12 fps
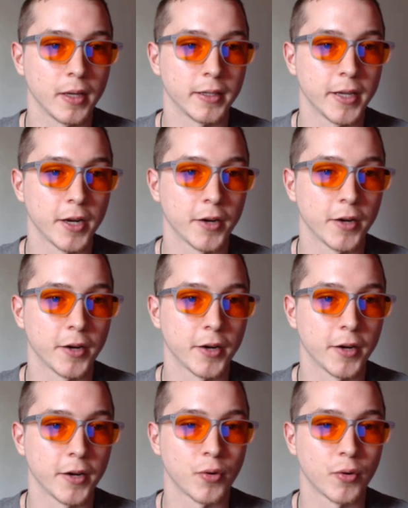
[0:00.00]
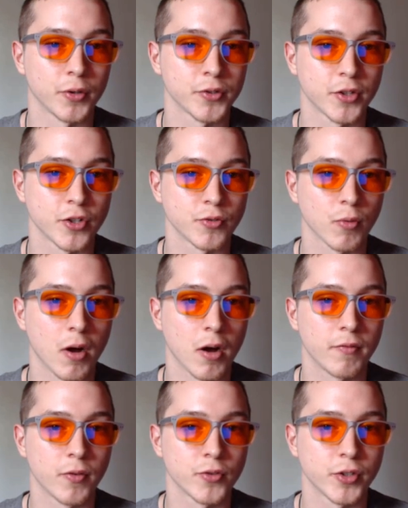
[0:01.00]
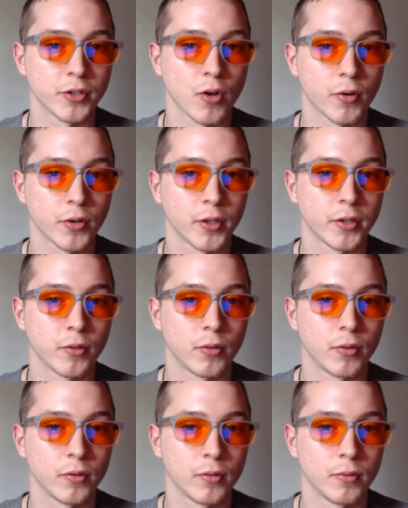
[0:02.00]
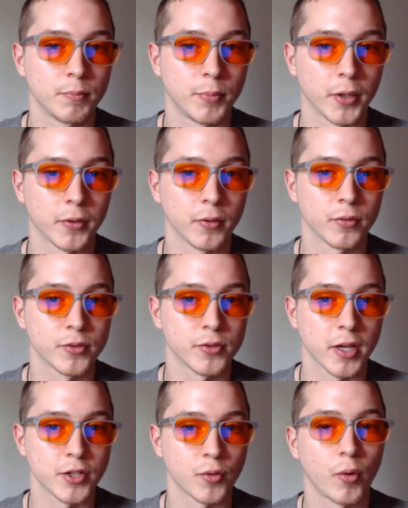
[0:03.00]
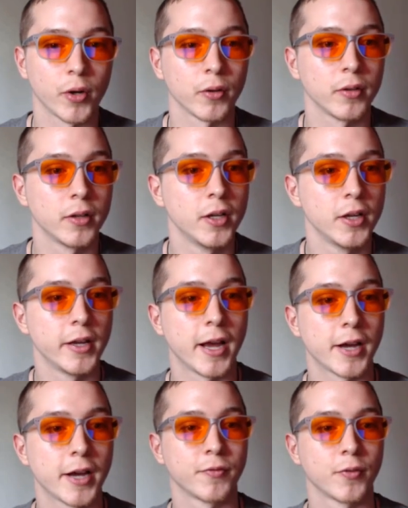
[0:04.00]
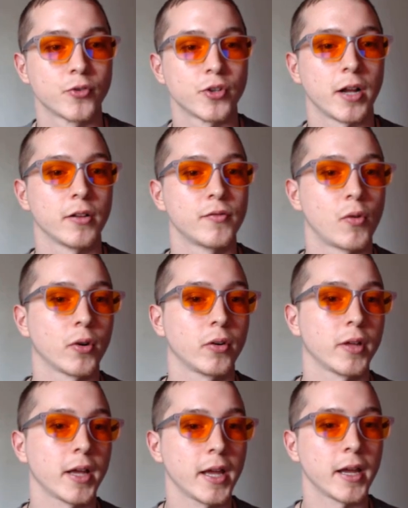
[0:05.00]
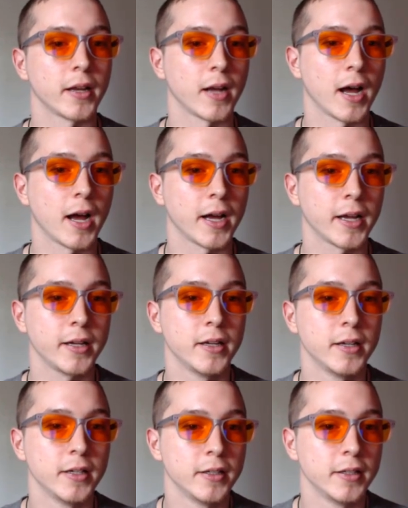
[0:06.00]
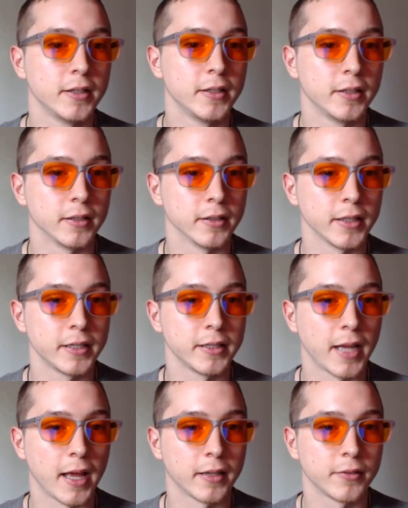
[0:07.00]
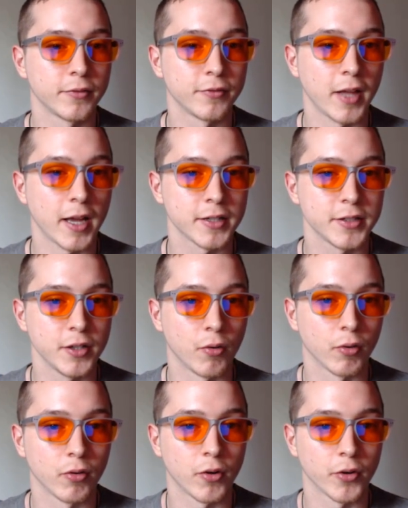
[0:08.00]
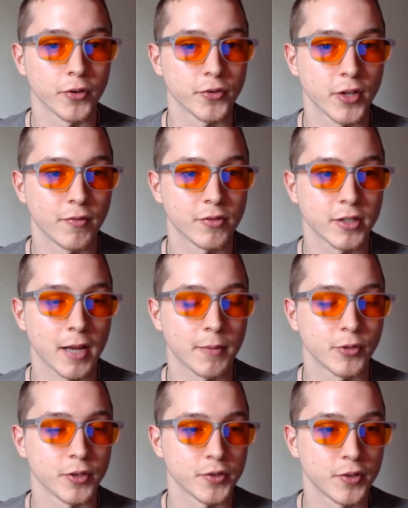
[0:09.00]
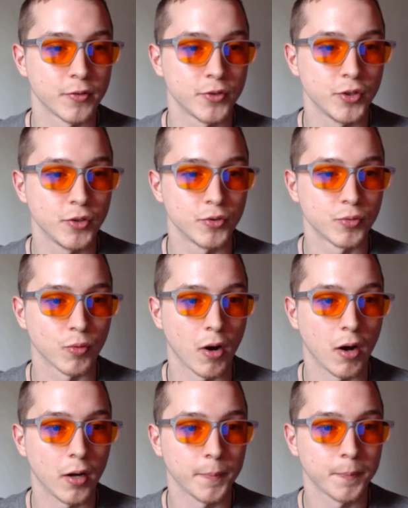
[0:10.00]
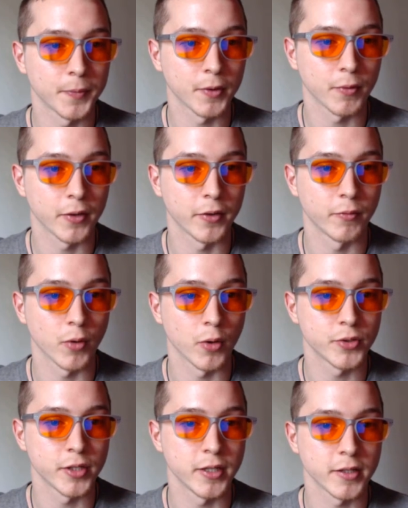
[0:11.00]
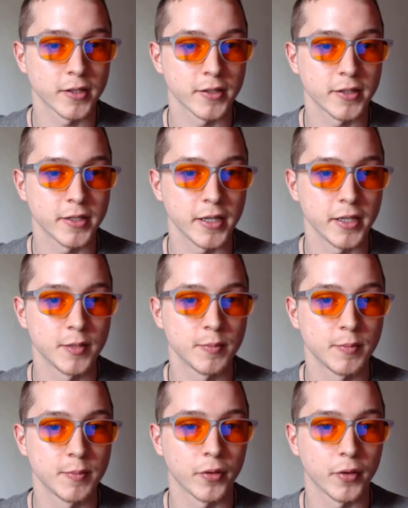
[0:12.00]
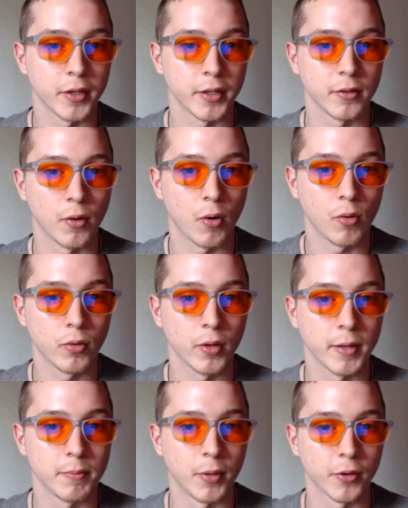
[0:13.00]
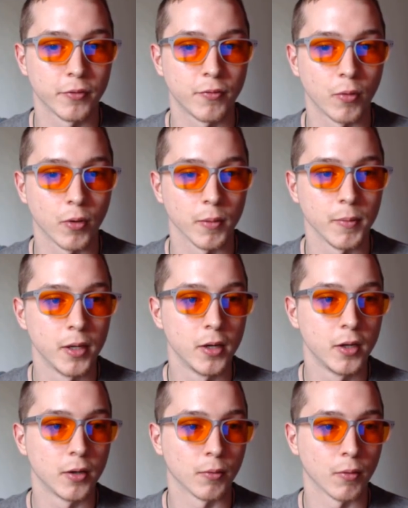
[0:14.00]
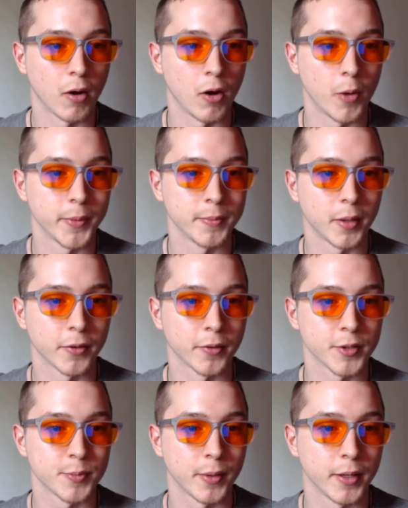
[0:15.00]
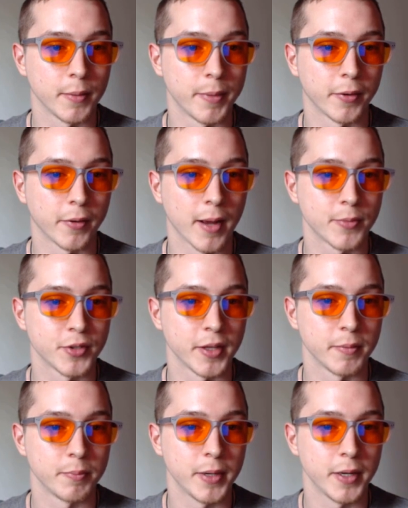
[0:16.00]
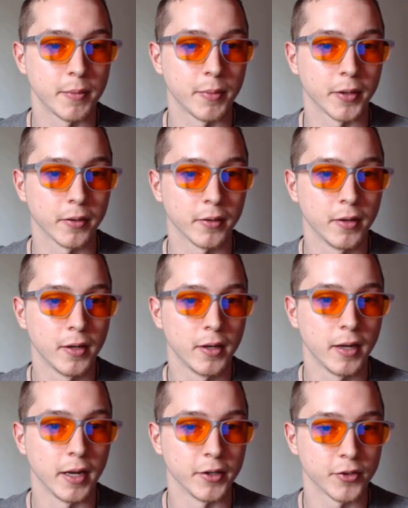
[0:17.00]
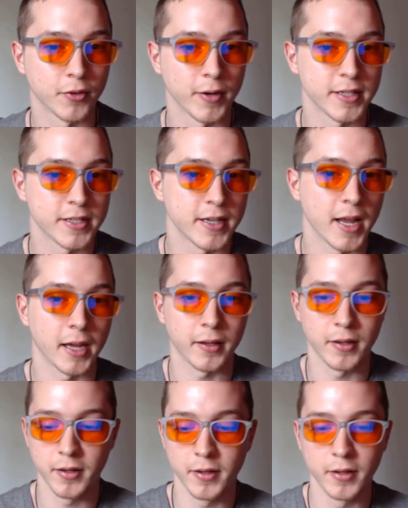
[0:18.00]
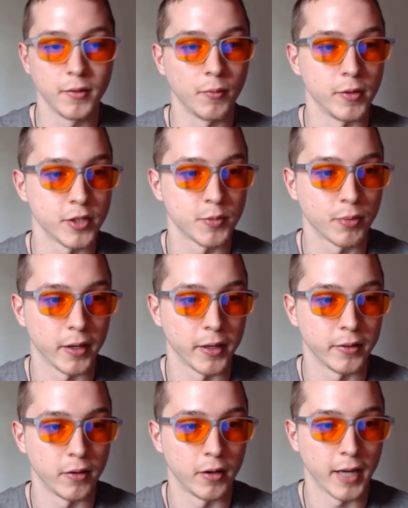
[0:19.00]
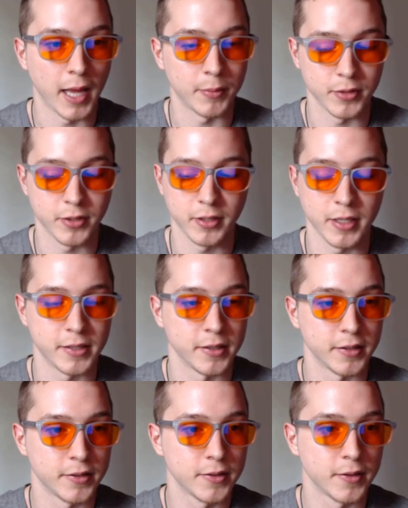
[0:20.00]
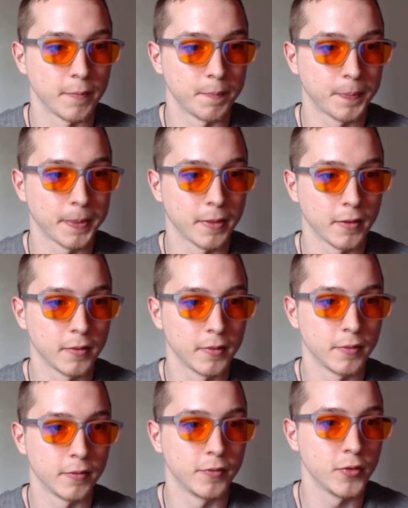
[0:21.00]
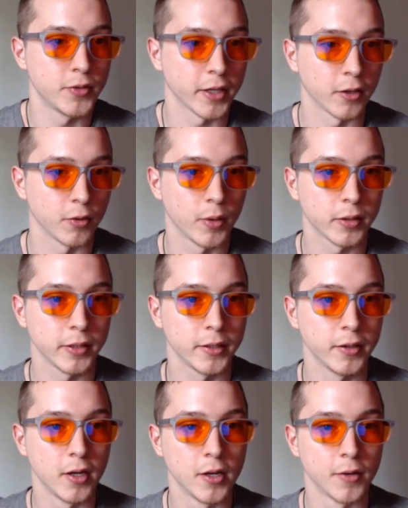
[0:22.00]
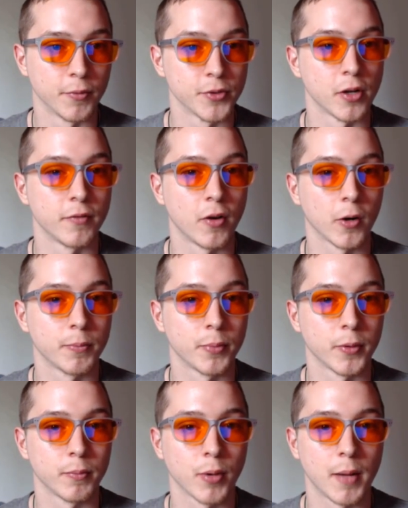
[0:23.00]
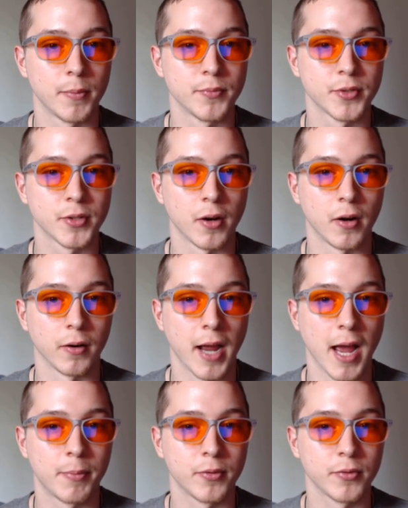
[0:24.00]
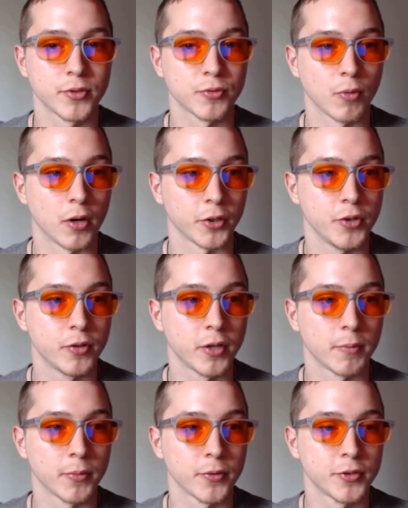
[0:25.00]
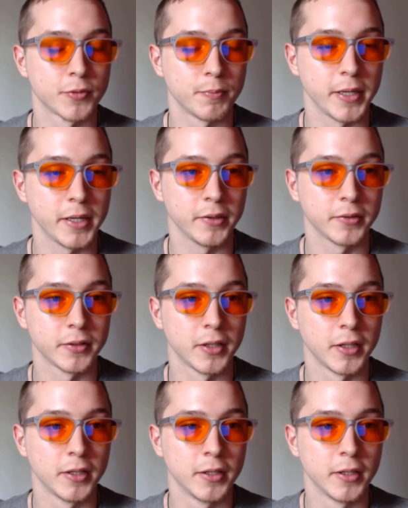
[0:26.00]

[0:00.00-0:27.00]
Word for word: and carefully chosen oils such as raw virgin coconut butter slash oil, extra virgin olive oil, and high lignan flaxseed oil are your safest options. Choose raw rather than roasted nuts and seeds, both in whole and butter form. Raw almond butter is a better option than peanut butter and is a great snack when spread on apple slices. Foods that can quickly resolve heartburn problems are apples, raw cucumbers, peeled,